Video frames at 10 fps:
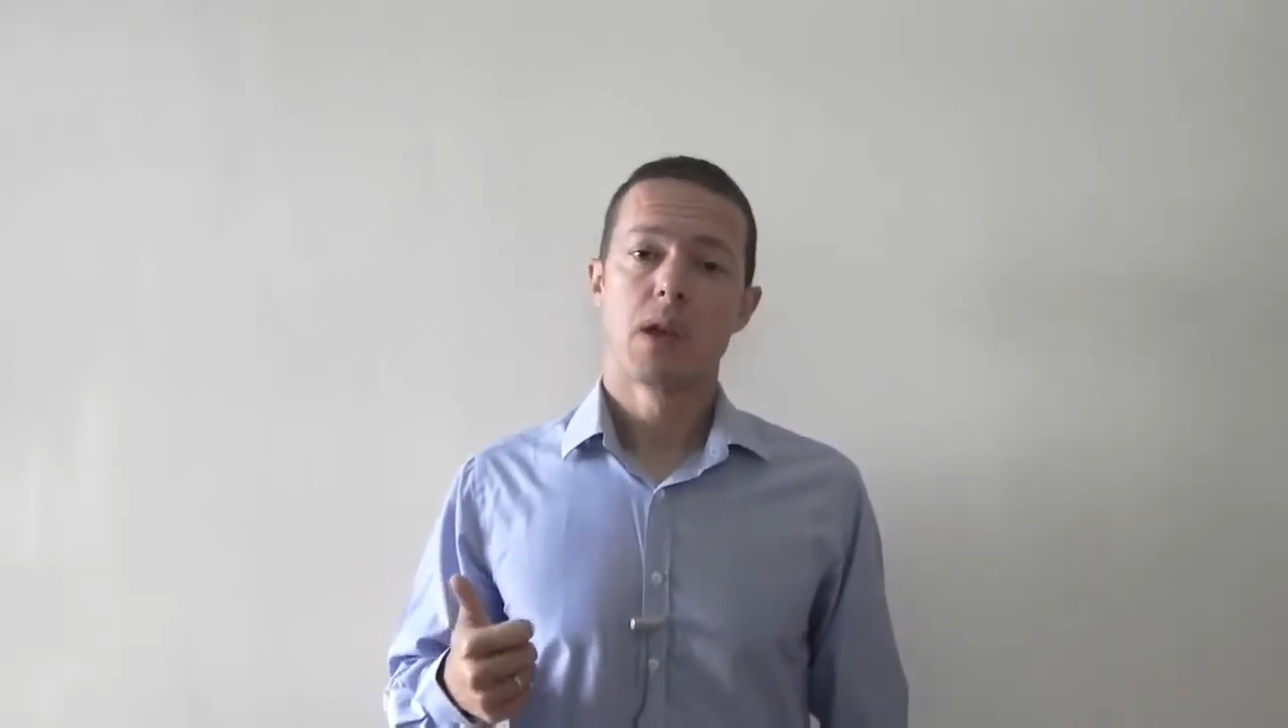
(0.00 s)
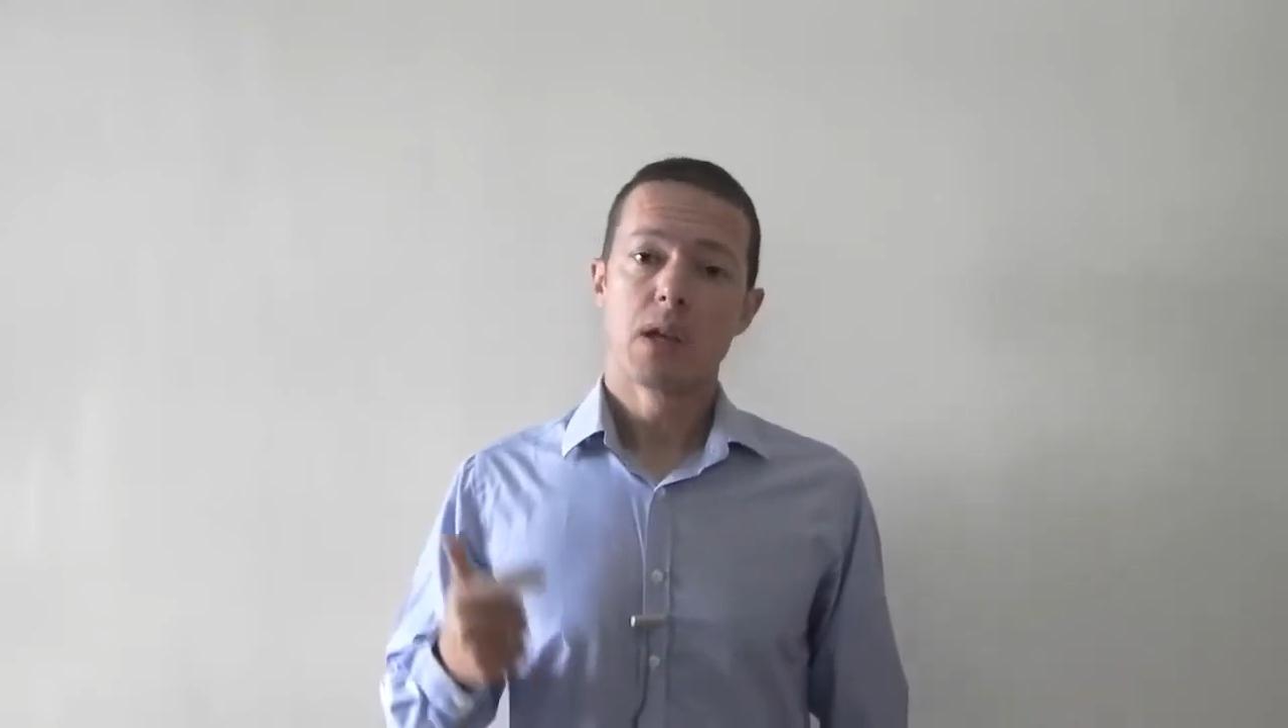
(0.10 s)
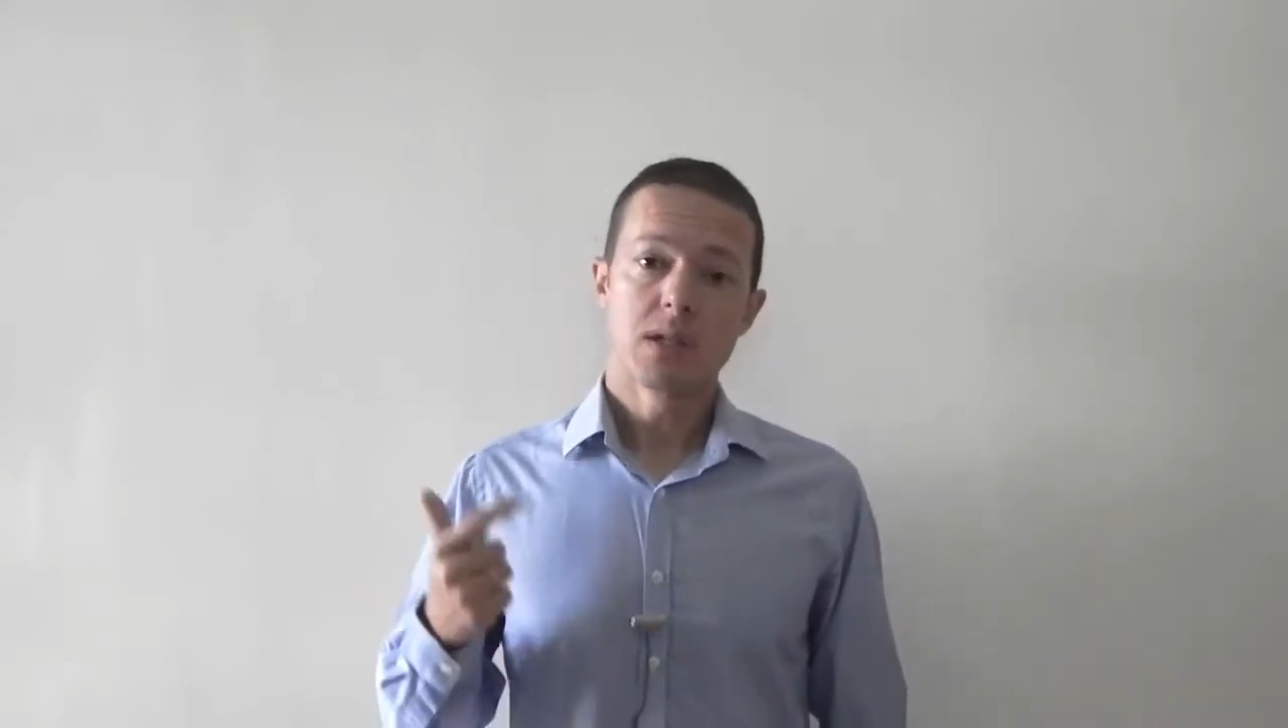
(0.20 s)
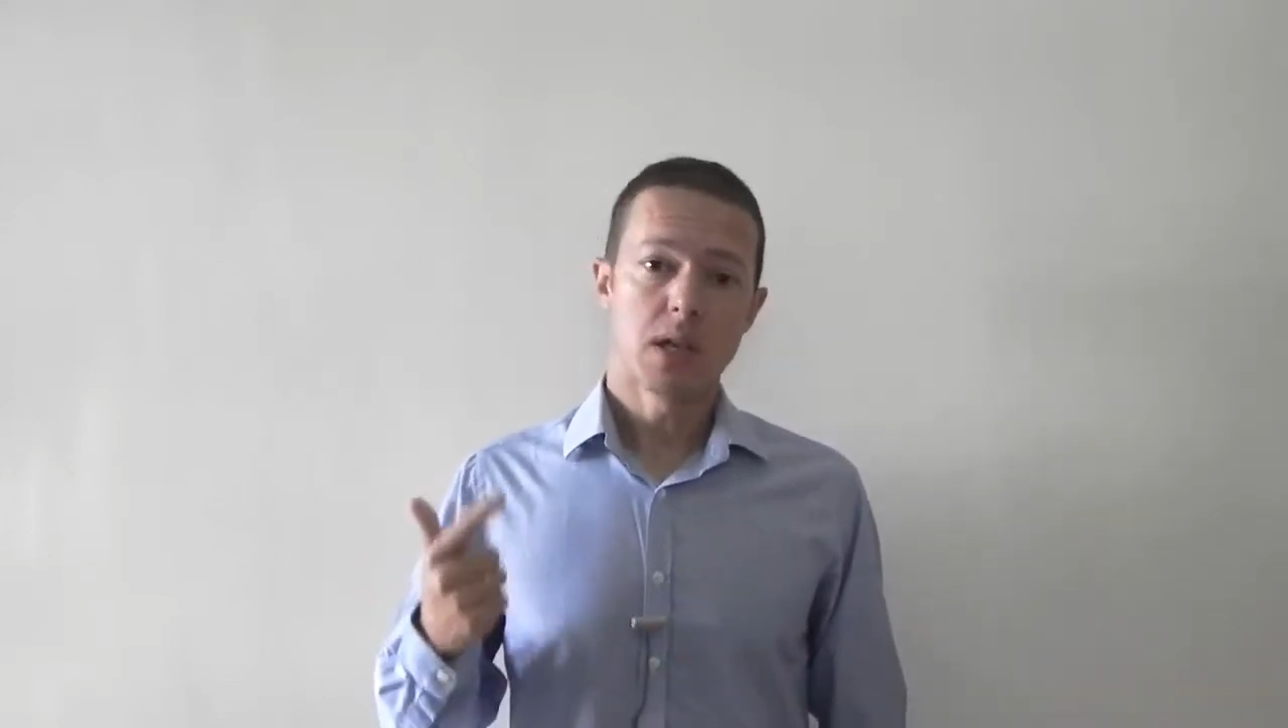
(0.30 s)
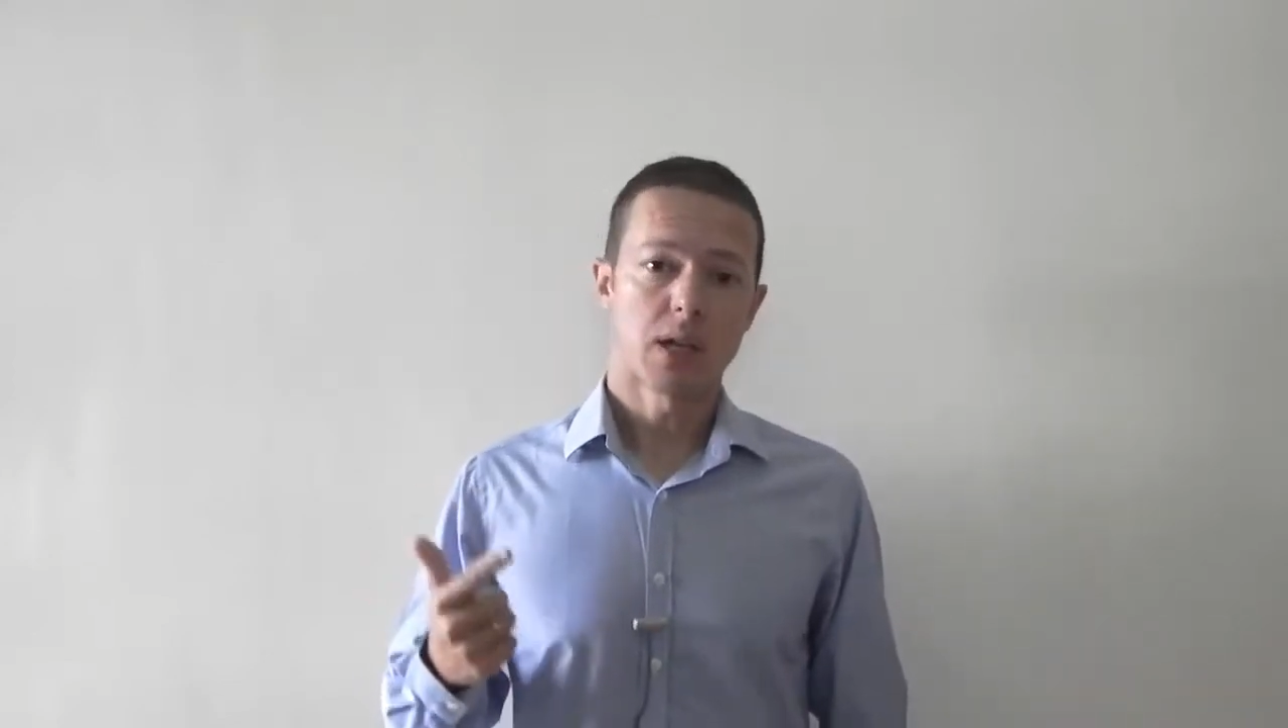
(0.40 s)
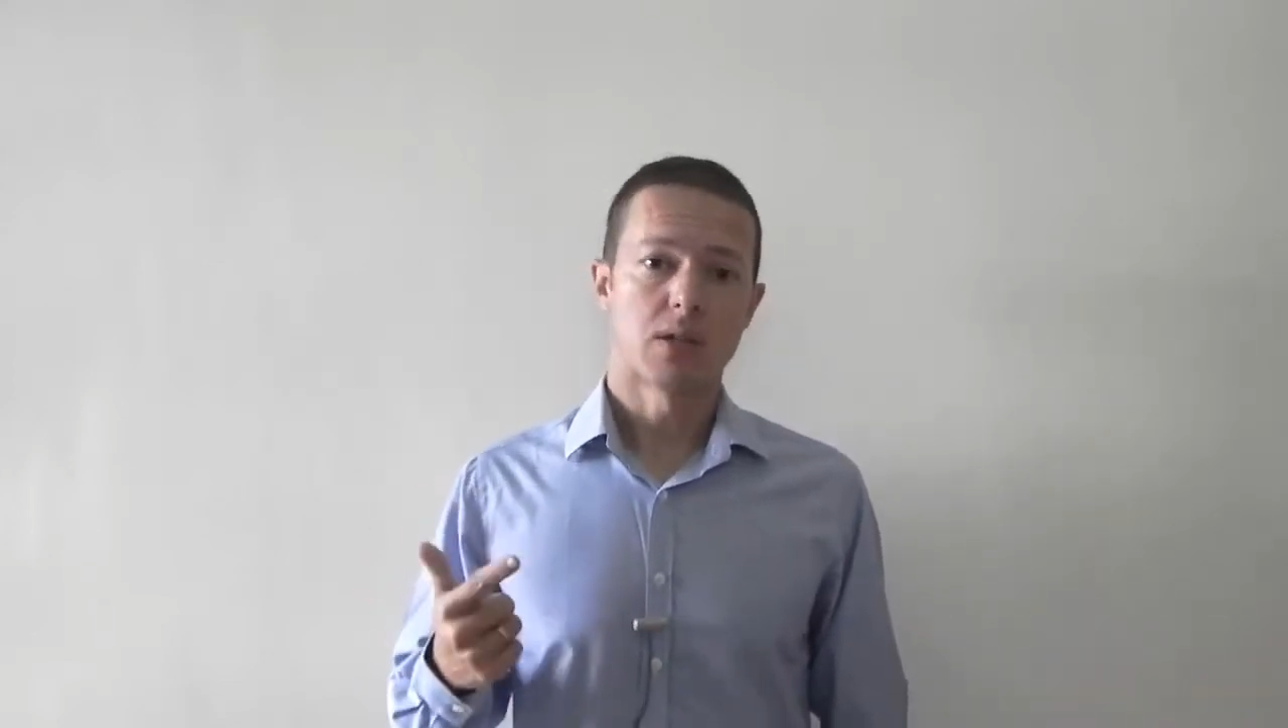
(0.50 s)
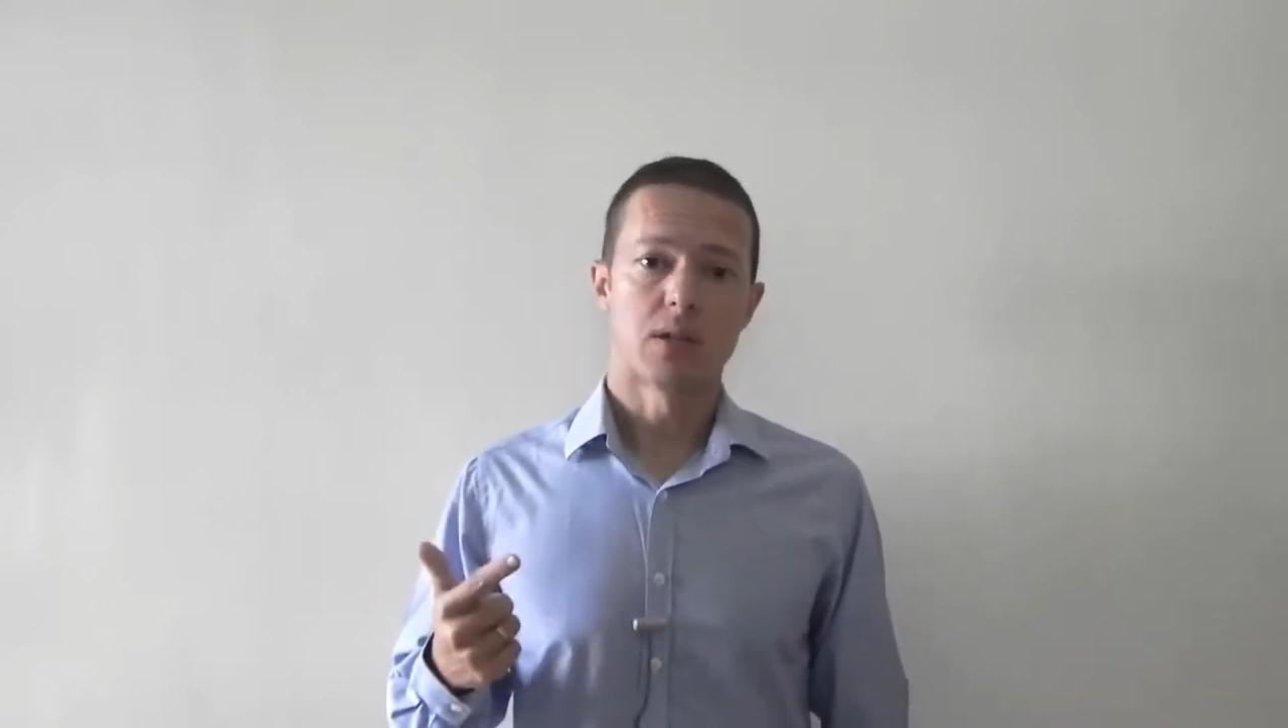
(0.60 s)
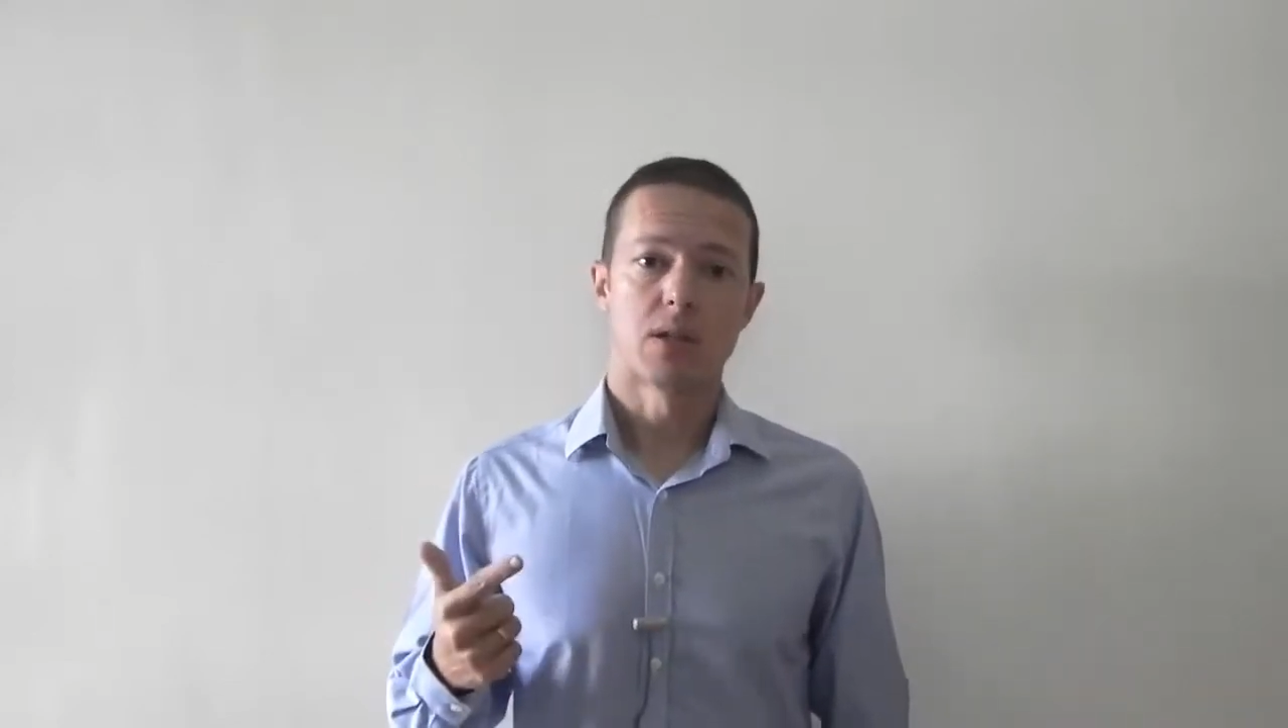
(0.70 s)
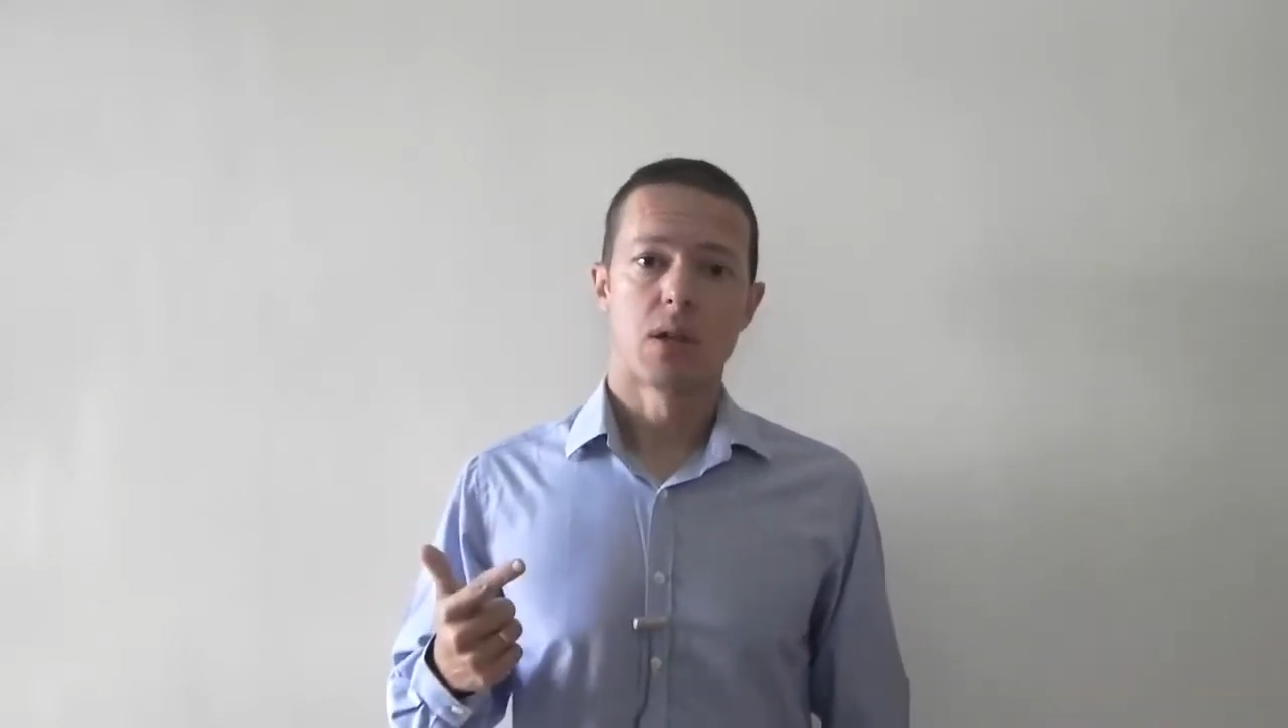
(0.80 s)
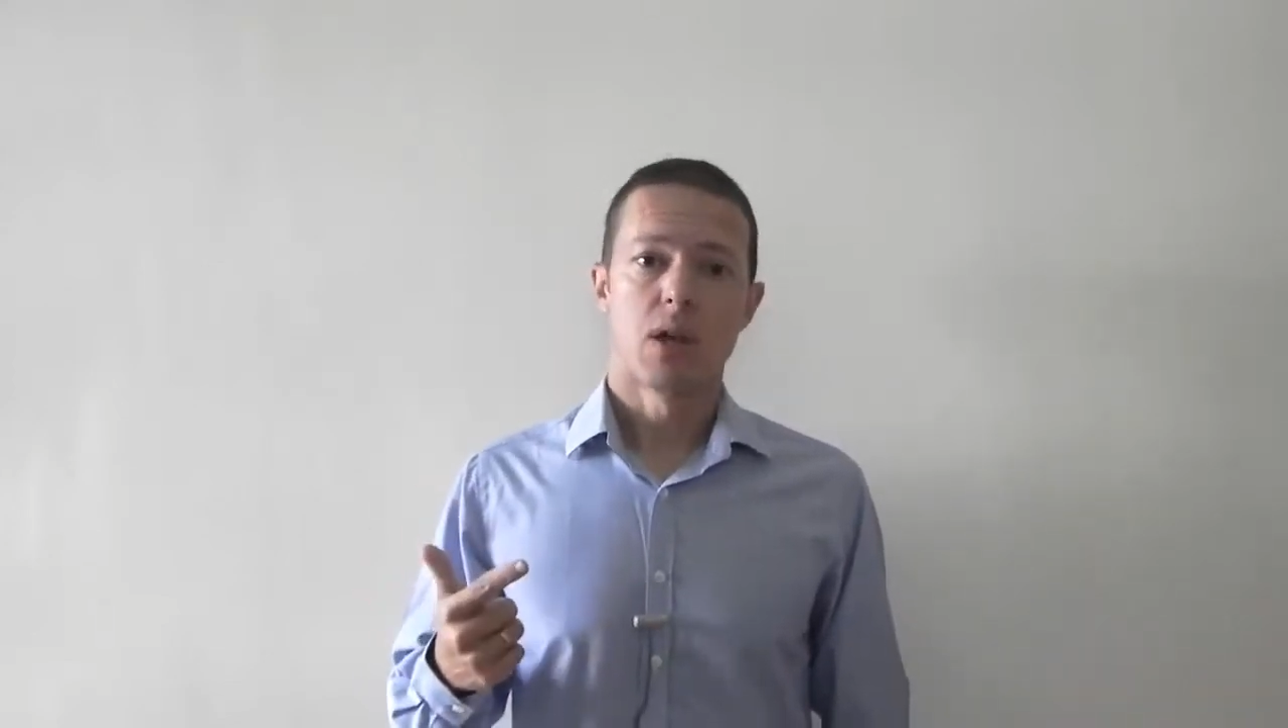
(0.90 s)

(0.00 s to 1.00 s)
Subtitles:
Second,